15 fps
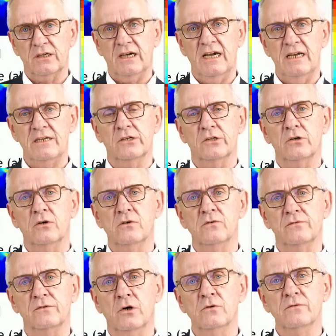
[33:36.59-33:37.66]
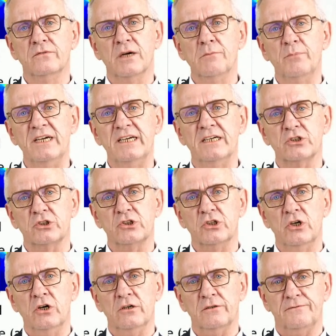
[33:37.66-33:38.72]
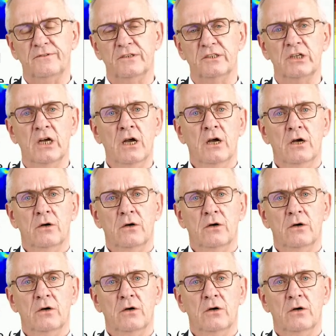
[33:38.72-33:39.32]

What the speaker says: gradient over a bigger surface,